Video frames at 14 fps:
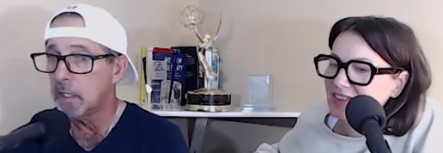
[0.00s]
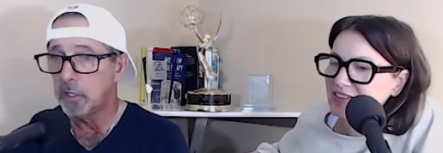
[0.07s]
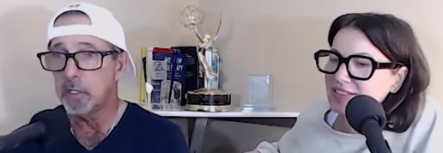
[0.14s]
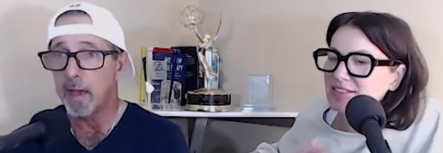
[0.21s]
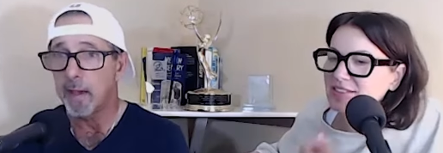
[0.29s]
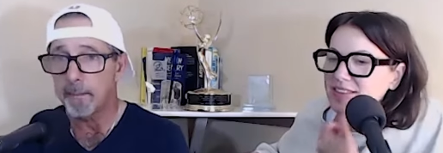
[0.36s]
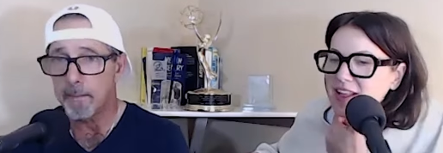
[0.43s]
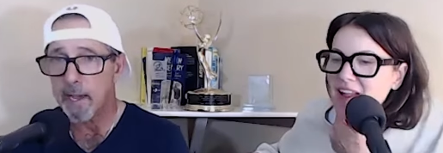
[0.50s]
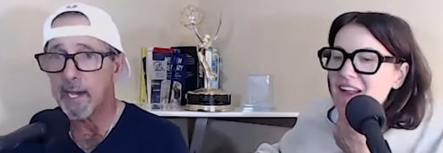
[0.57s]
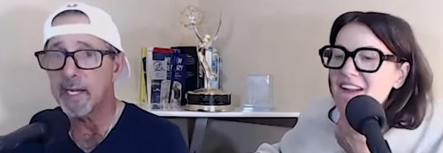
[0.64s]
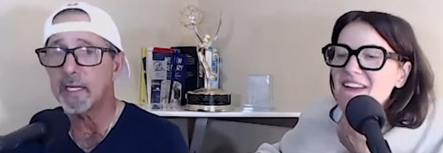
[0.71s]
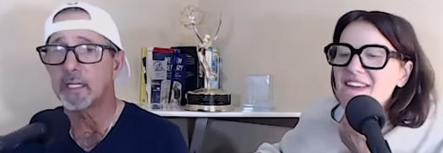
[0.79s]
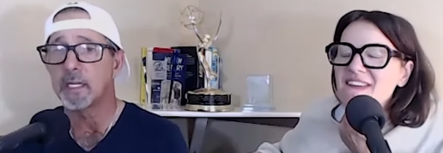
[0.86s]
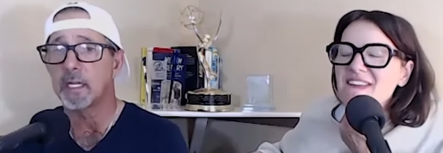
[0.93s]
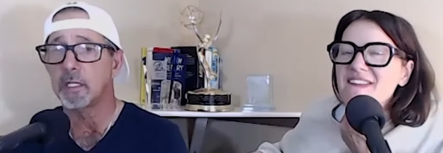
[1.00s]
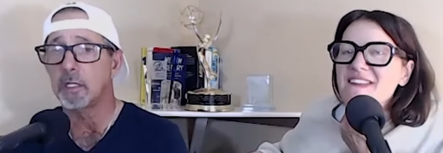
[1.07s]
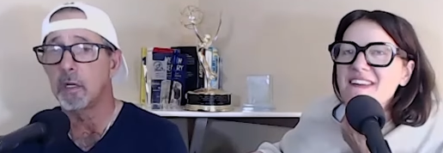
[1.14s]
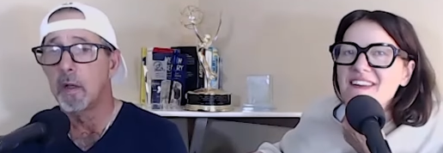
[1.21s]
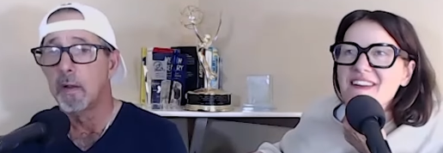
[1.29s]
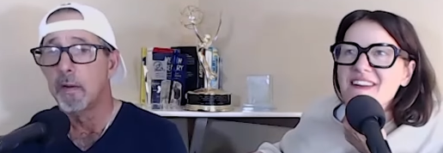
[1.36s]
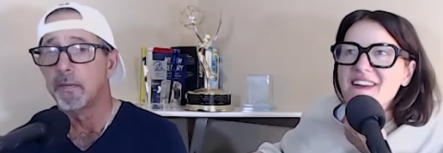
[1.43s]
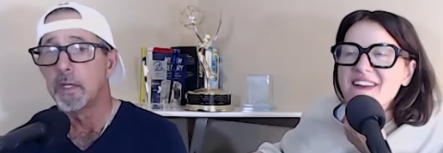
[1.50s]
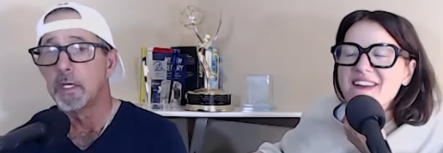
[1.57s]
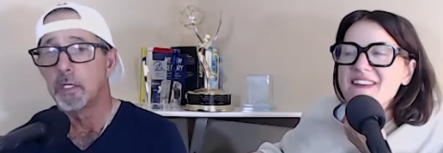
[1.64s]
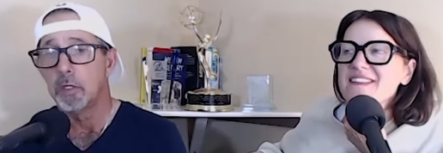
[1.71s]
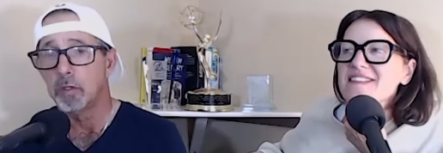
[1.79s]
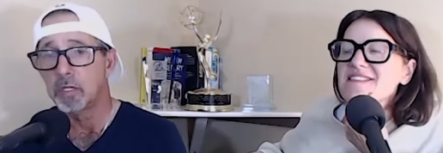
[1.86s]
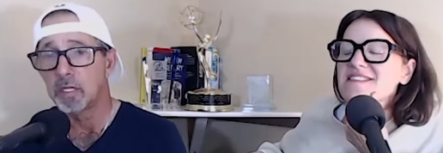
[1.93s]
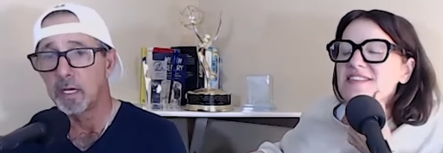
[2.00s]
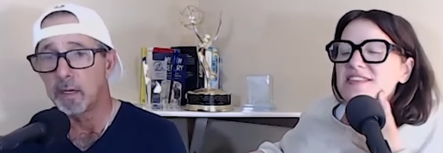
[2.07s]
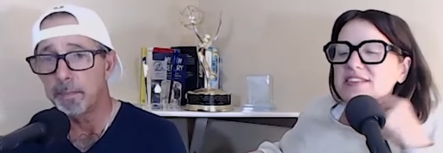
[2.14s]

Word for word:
Speaker 1: you get mad, and then you think